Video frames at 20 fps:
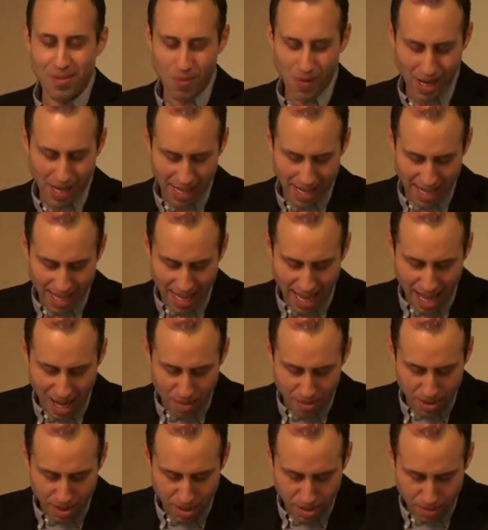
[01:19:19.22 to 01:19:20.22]
when I
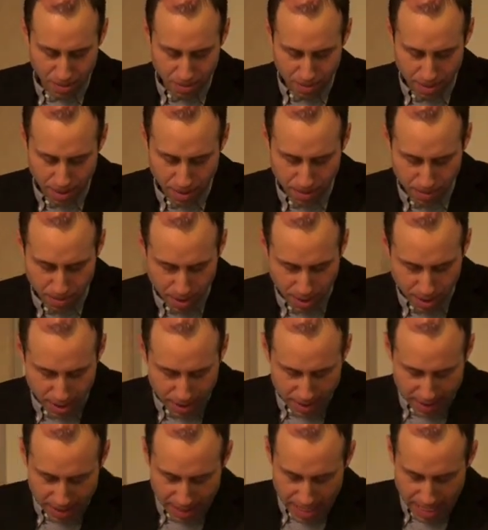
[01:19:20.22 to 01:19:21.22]
happen uh,
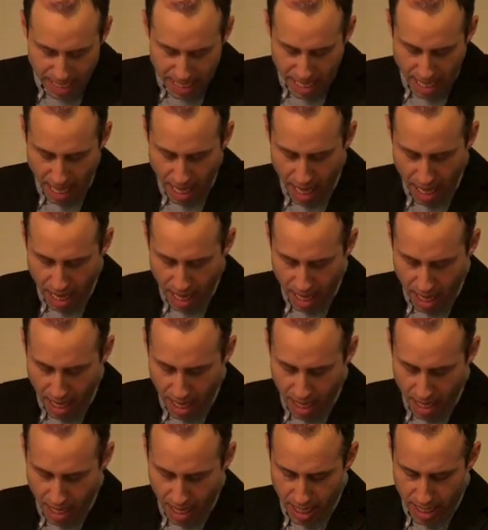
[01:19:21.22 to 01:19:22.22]
upon.
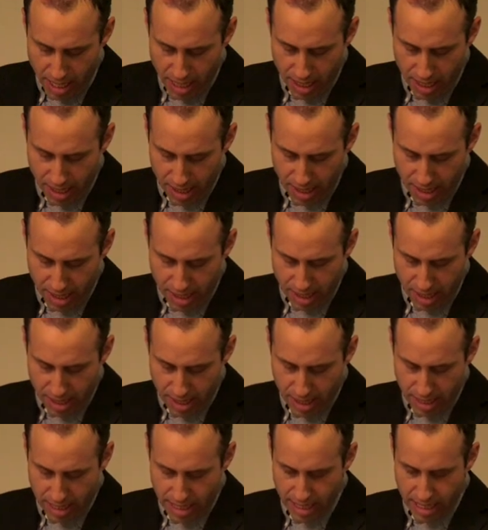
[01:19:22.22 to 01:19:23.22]
Uh,
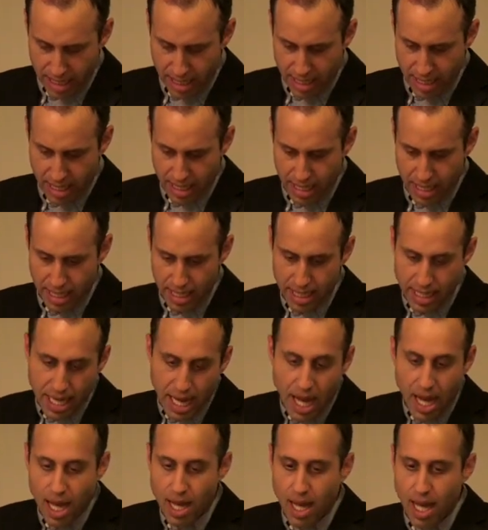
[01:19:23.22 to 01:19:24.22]

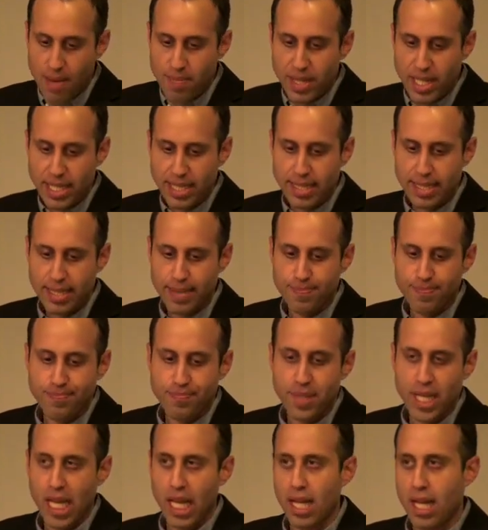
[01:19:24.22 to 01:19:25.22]
yeah, I, I, mean, it's,
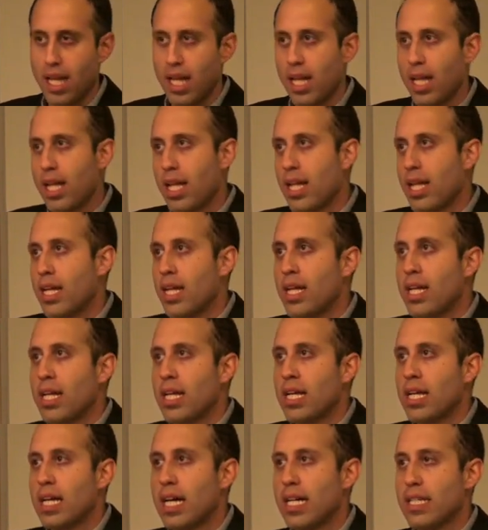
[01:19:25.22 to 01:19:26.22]

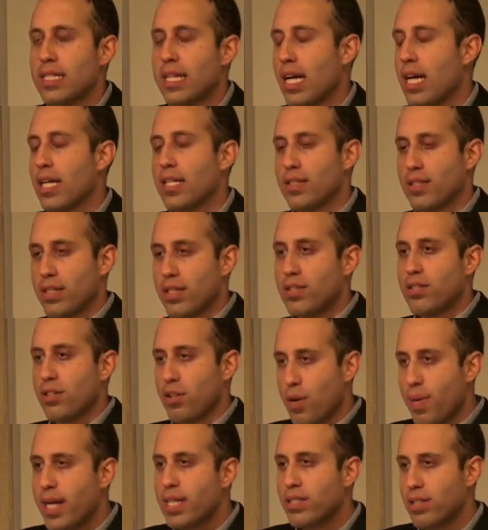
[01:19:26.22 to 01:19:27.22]
as, to
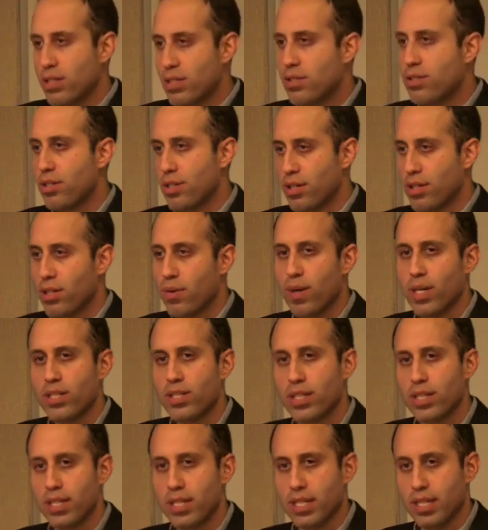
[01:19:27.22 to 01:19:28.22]
go back to, to your
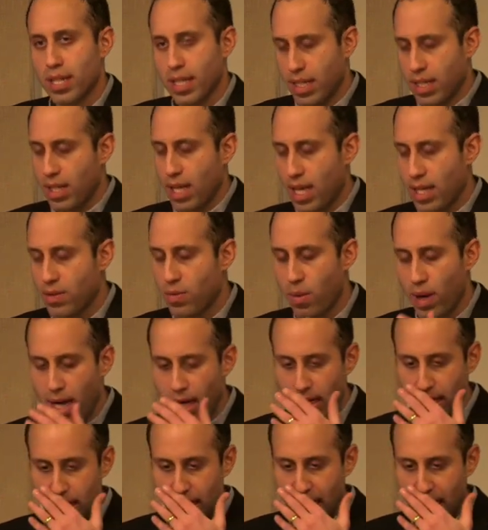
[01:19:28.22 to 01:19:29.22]
question as,
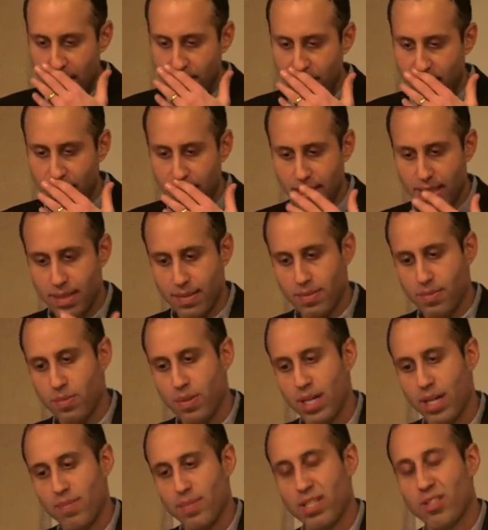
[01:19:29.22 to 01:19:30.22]
well, I mean,
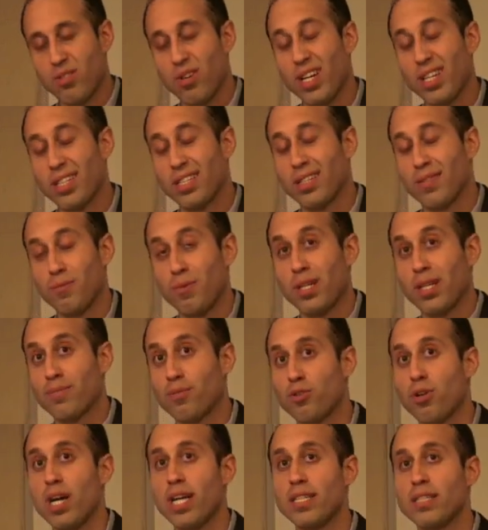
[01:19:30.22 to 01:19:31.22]
what I'm trying, what I'm
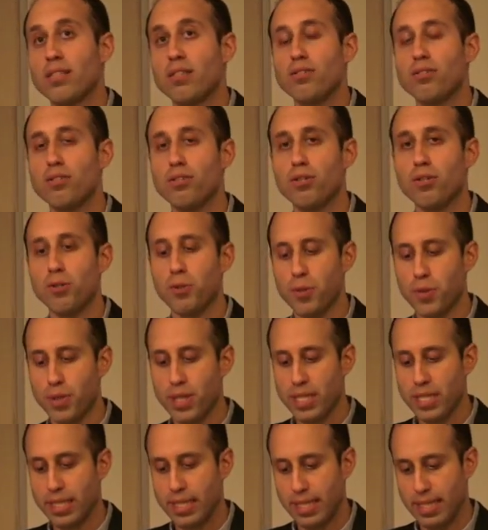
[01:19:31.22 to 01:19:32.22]
trying to do
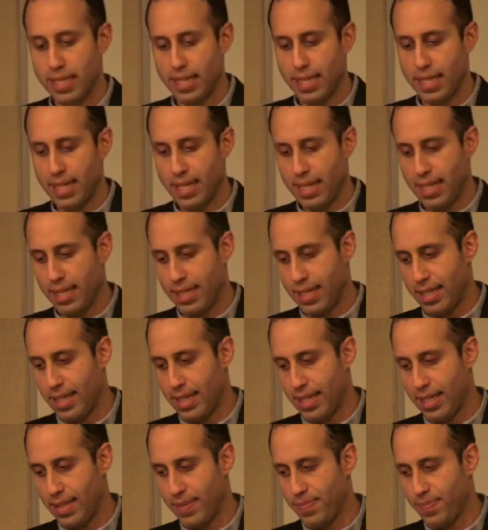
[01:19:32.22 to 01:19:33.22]
is,
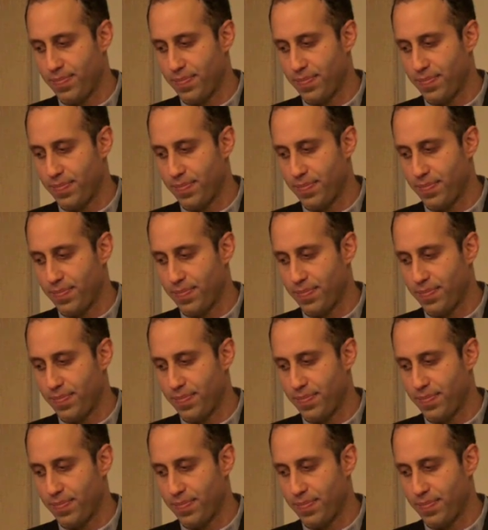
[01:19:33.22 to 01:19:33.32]
uh,